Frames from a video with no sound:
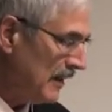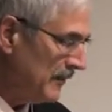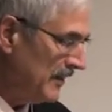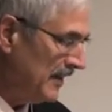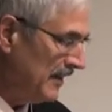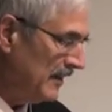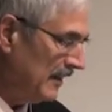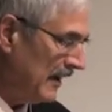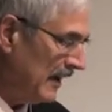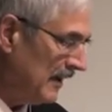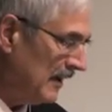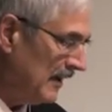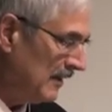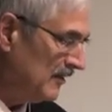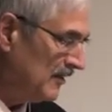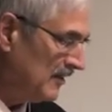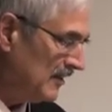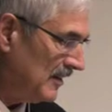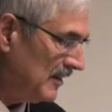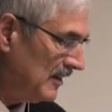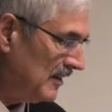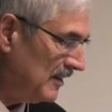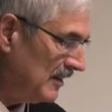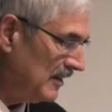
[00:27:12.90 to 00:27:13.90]
I mean,
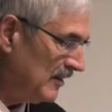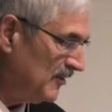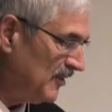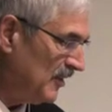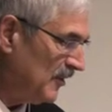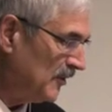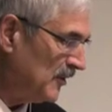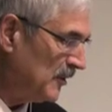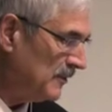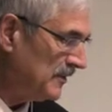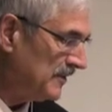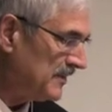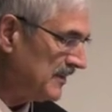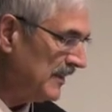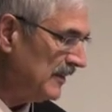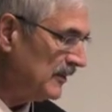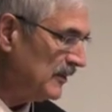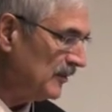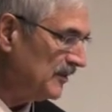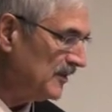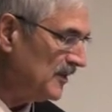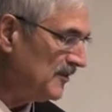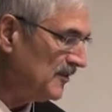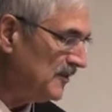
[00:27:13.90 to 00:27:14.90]

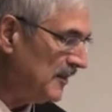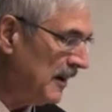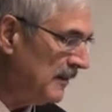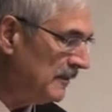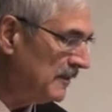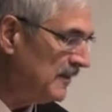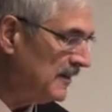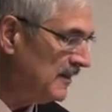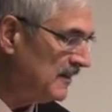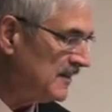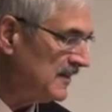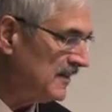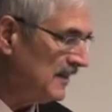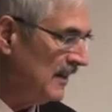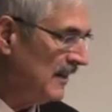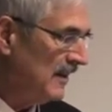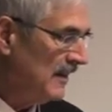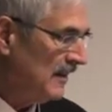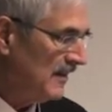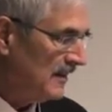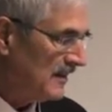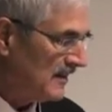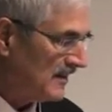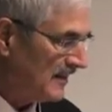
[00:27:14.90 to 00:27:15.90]
50% of the farmers
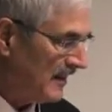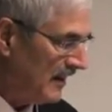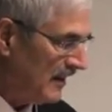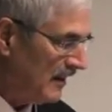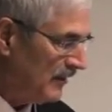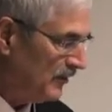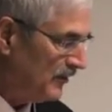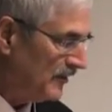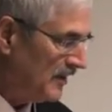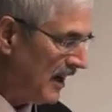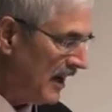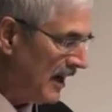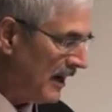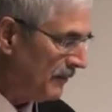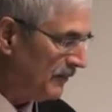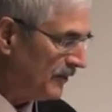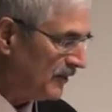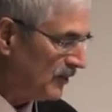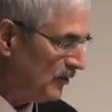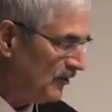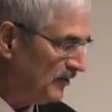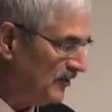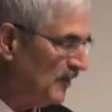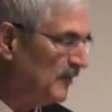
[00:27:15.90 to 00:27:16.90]
saved
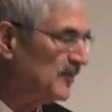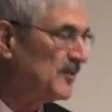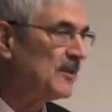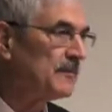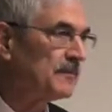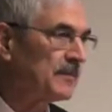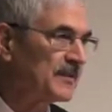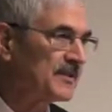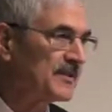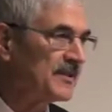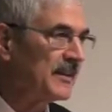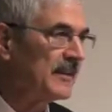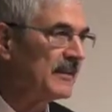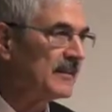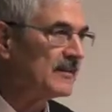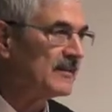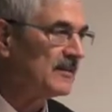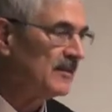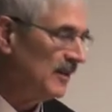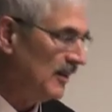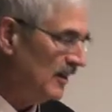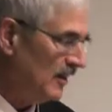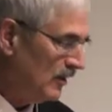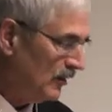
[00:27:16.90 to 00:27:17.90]
up to 50%
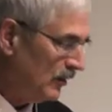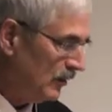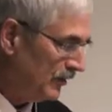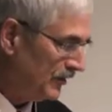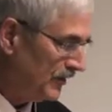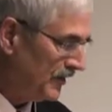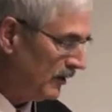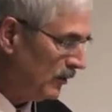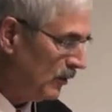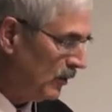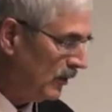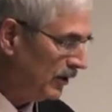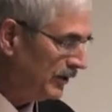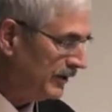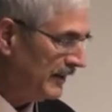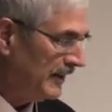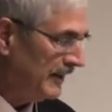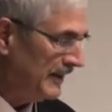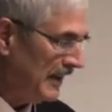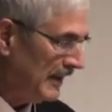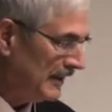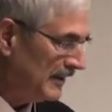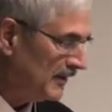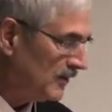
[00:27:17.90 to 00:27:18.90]
of the
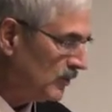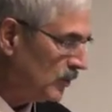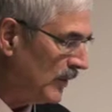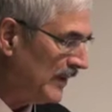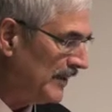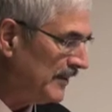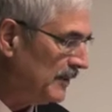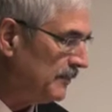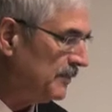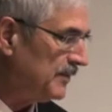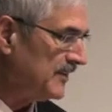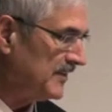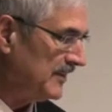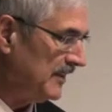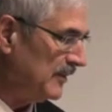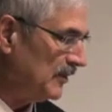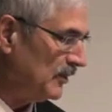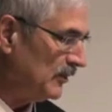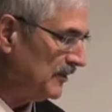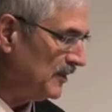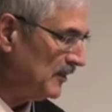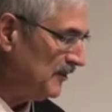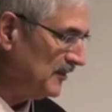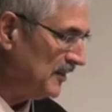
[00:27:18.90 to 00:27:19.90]
water. Another
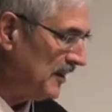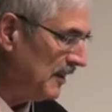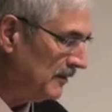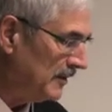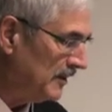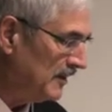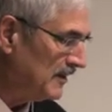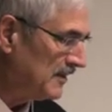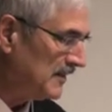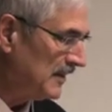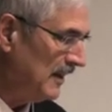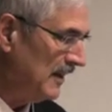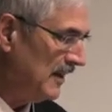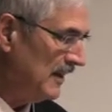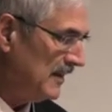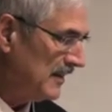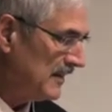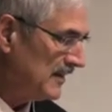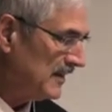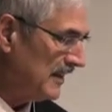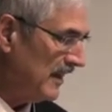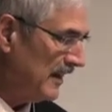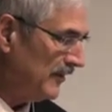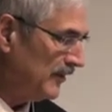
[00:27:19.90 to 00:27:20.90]
20% of the farmers
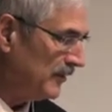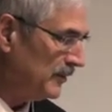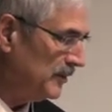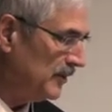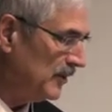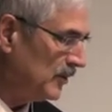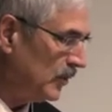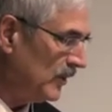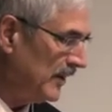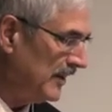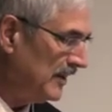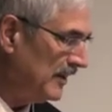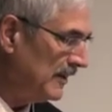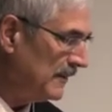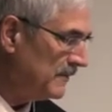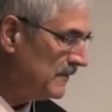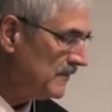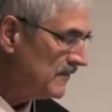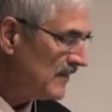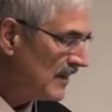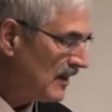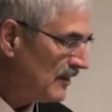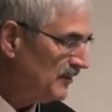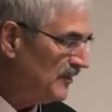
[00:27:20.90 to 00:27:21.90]
saved between
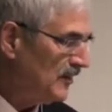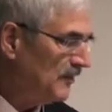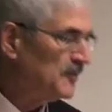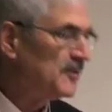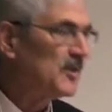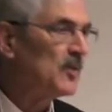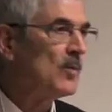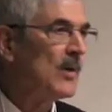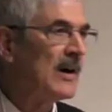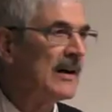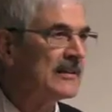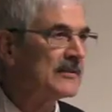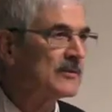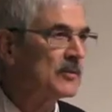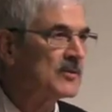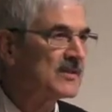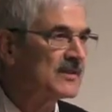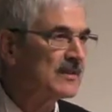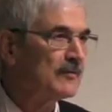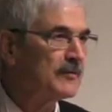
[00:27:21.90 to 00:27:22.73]
51 to